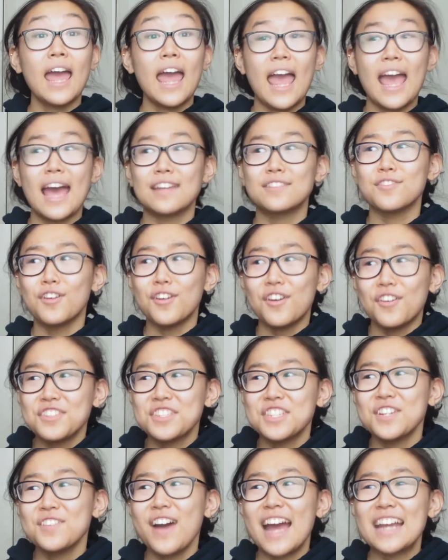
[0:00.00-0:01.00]
and
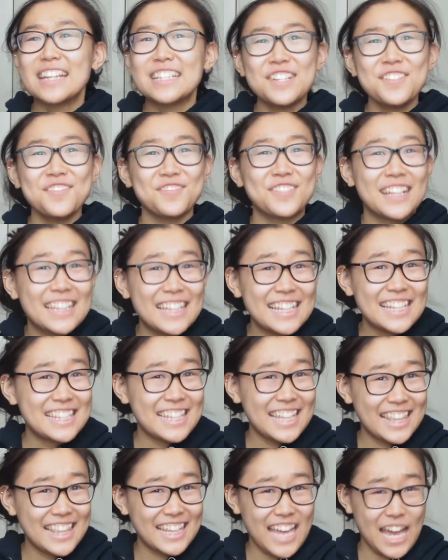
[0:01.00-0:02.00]
also I didn't really
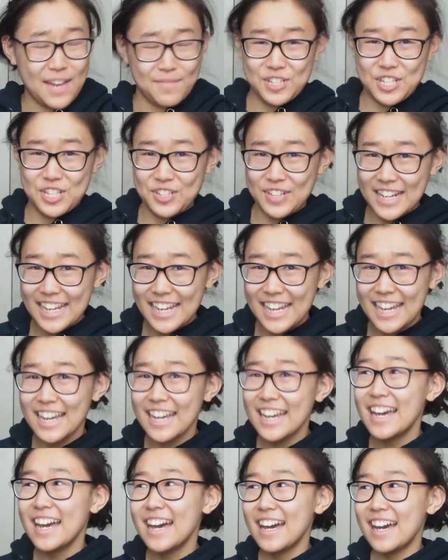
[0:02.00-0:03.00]
see the chemistry
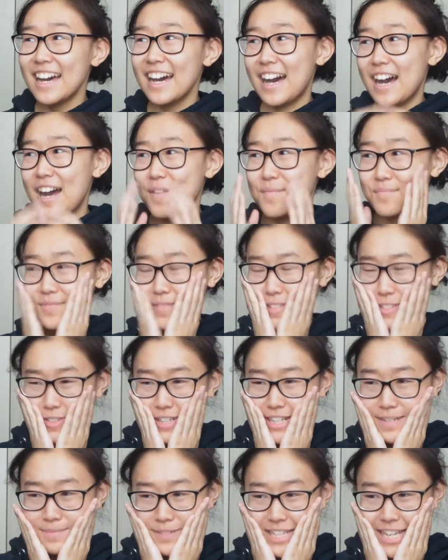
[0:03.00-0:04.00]

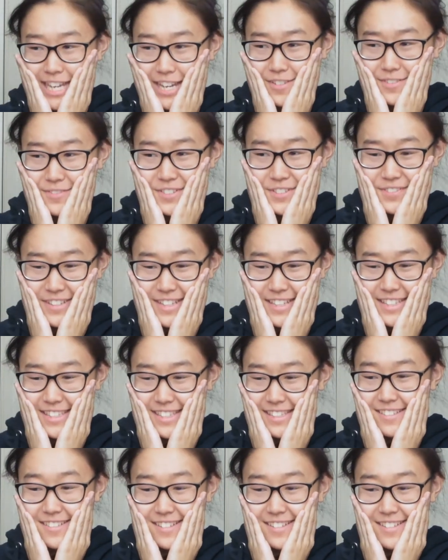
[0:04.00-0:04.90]
between Mateo and Rufus.